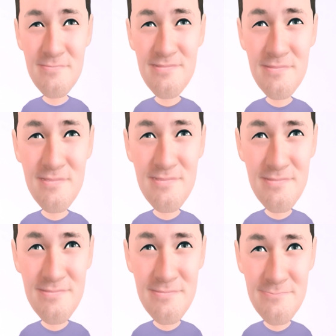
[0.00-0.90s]
Interesting.
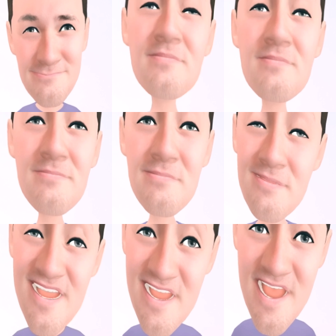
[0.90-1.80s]

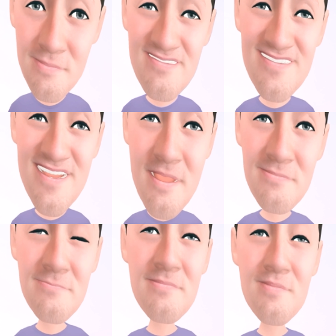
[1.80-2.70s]
Hey, She's what's up?
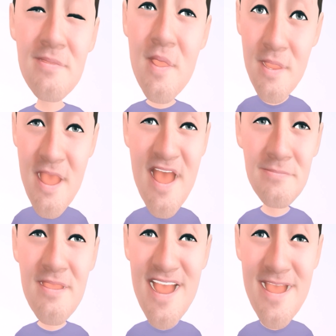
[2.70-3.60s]
Today. I love it. I'm
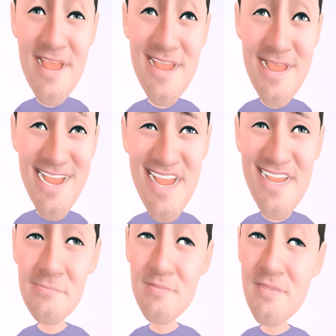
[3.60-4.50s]
Kenny, and
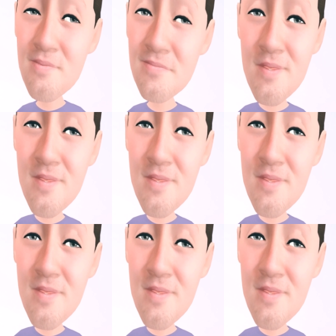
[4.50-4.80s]
I'm so cool.